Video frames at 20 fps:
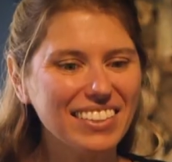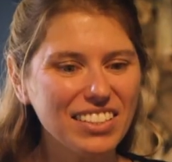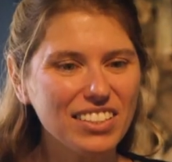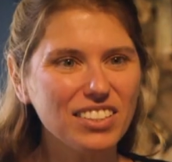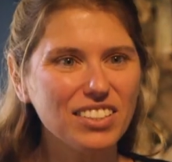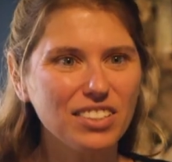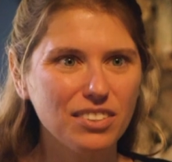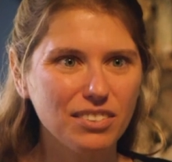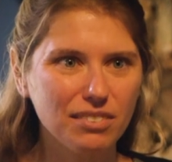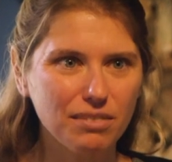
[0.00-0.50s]

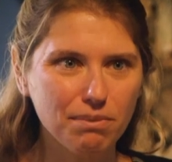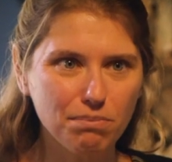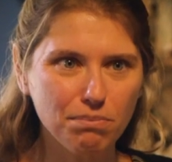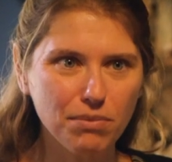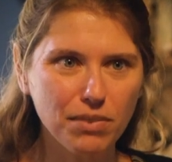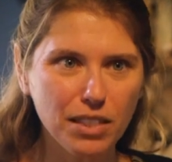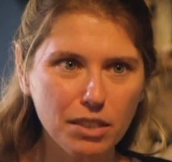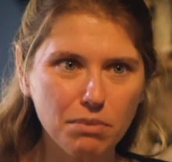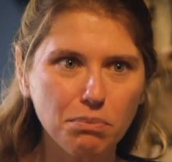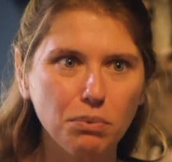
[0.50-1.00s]
this
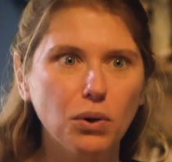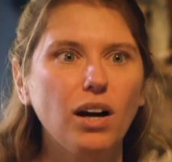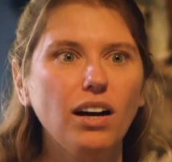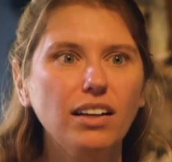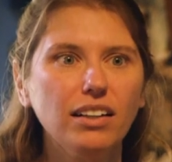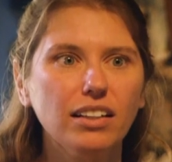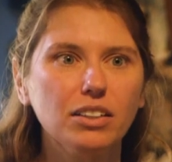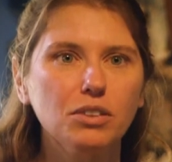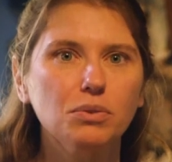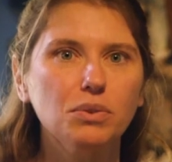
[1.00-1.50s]

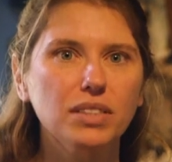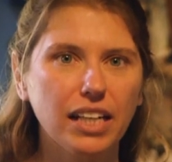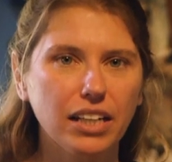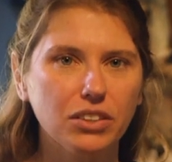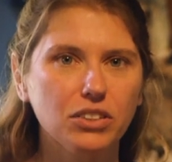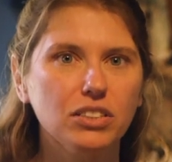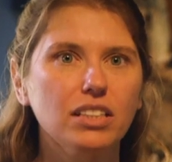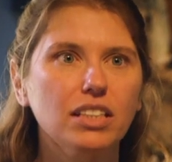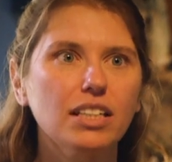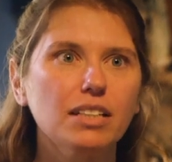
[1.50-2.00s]
product was
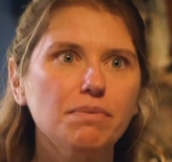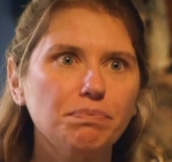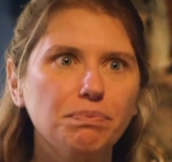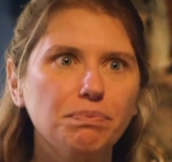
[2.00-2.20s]
actually